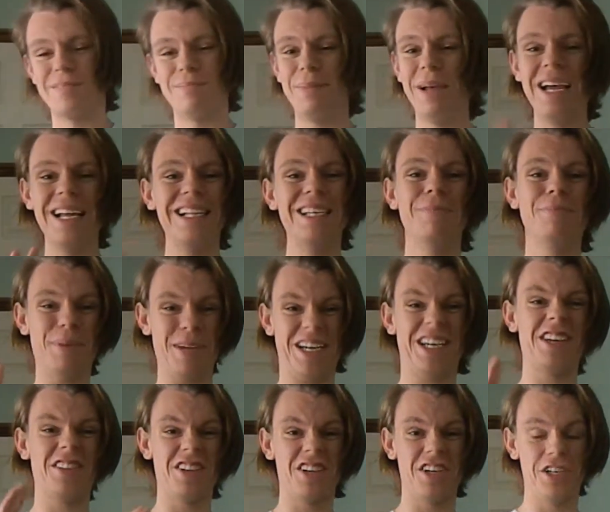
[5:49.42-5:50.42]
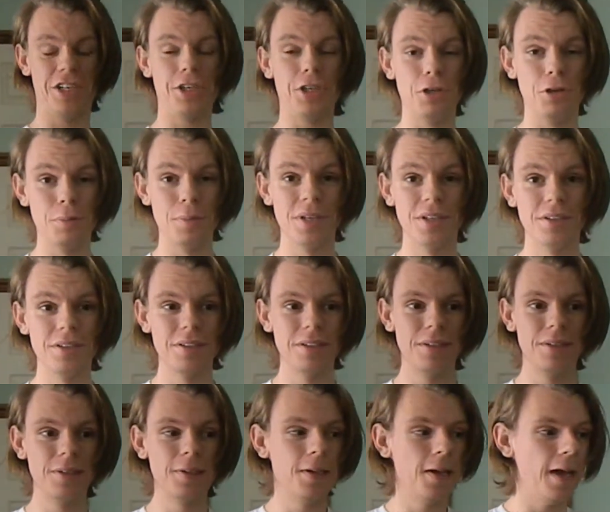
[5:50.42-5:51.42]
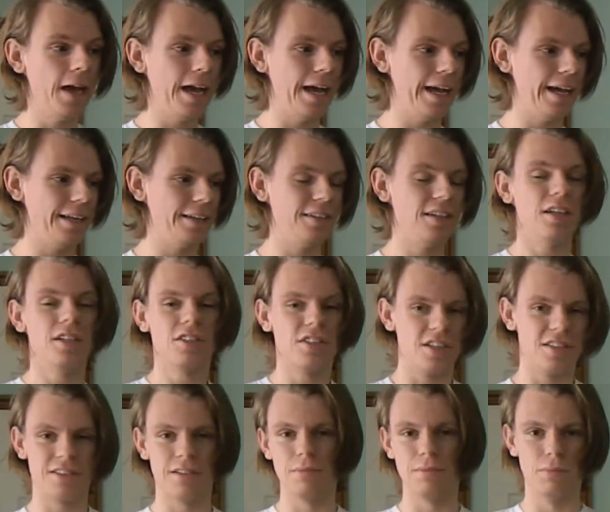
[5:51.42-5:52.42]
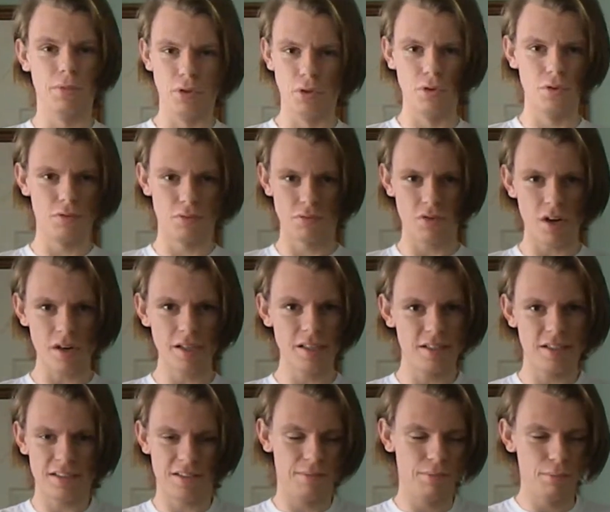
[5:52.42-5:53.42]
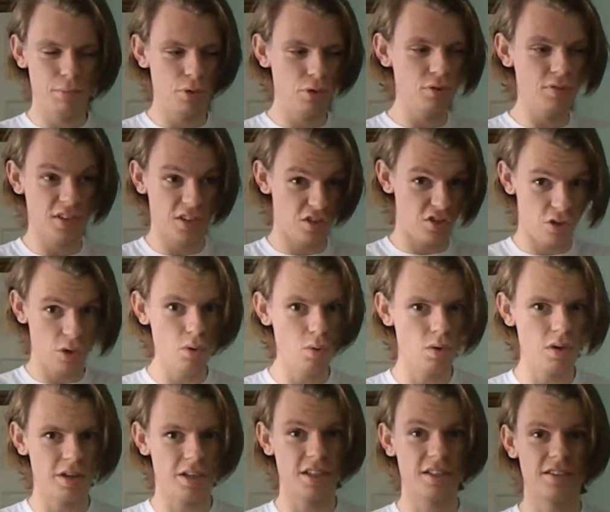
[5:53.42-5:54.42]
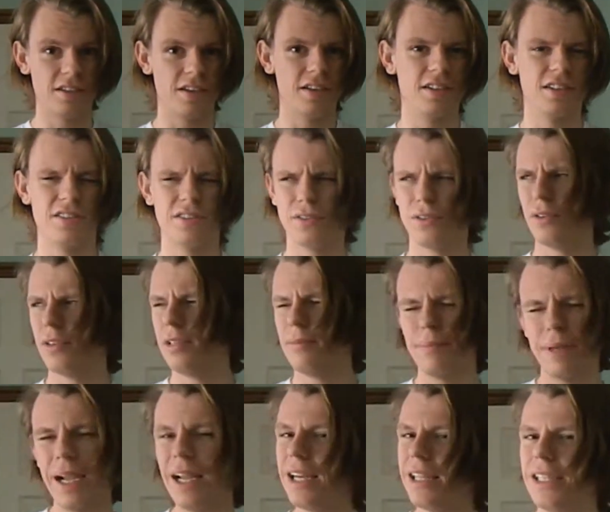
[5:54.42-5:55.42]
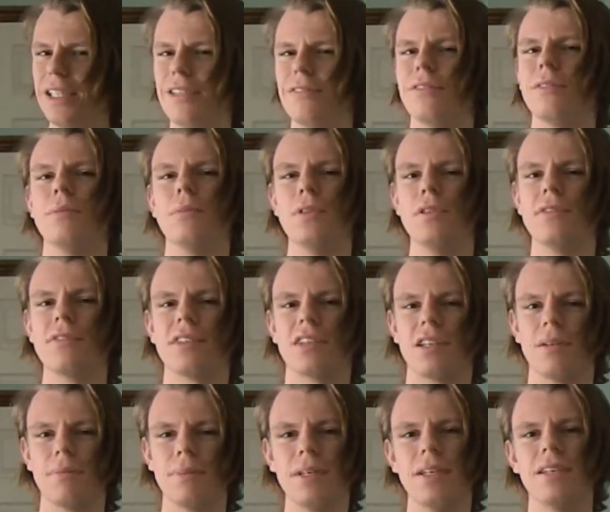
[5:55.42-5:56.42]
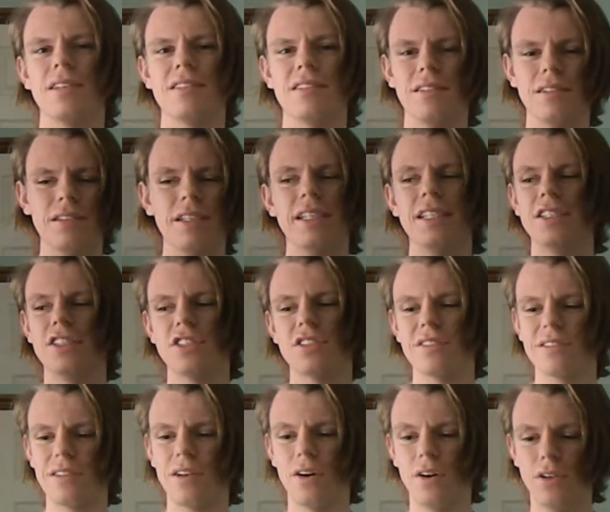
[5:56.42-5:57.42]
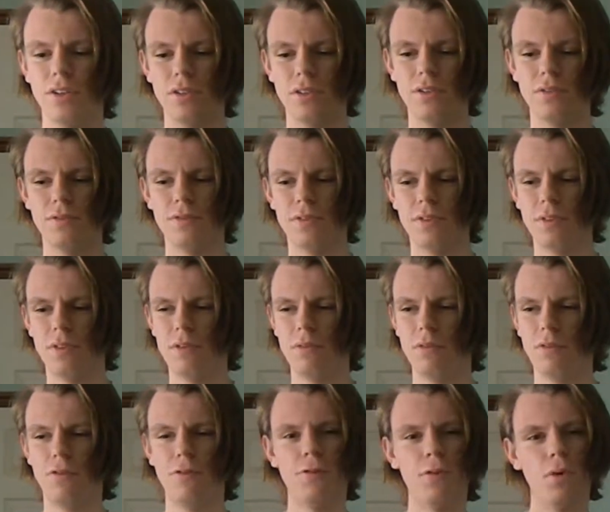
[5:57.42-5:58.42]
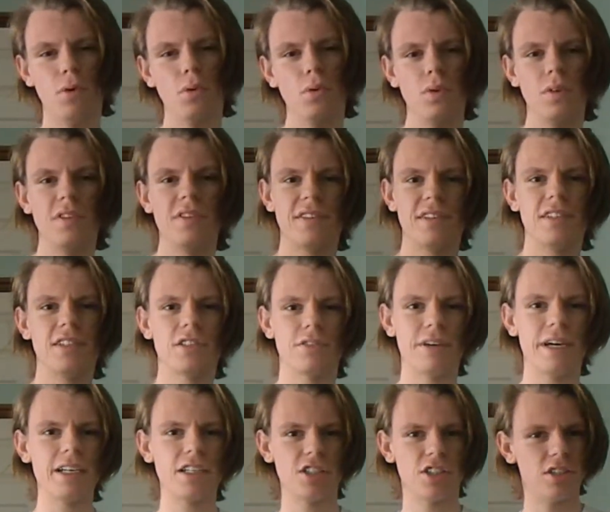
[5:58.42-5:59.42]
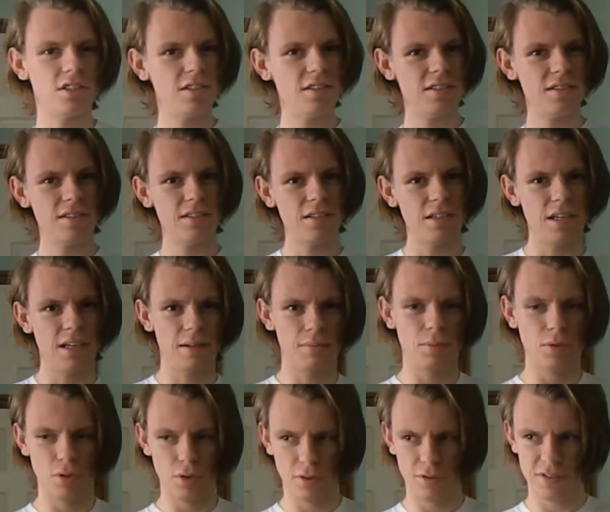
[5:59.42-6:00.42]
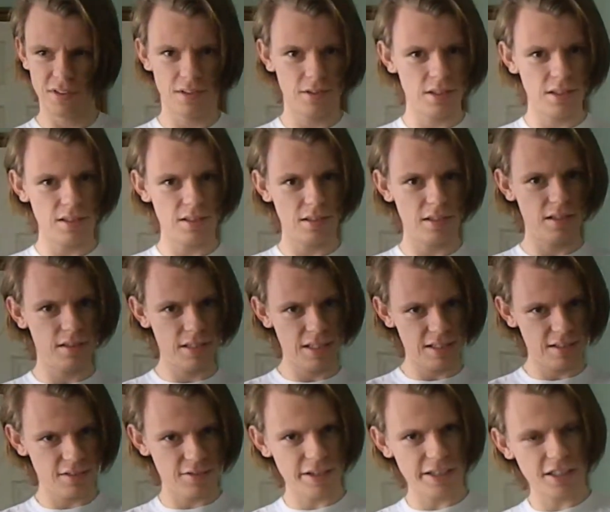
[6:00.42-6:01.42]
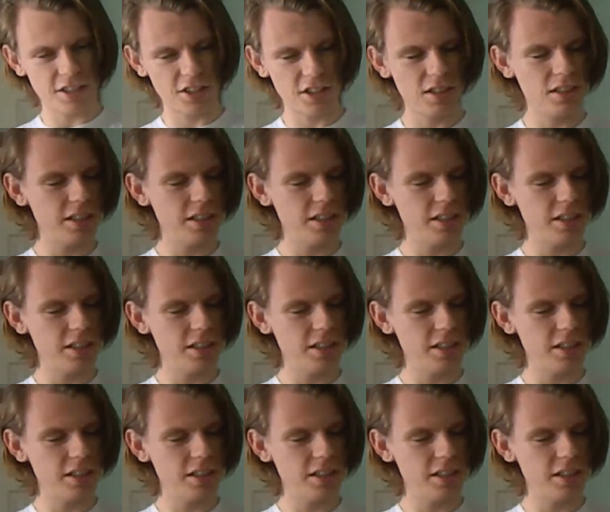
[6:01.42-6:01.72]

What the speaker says: barely bigger than a human and doesn't move right, doesn't move at all like a dinosaur. It barely even moves like a person. It just kind of falls in directions and moves in that direction.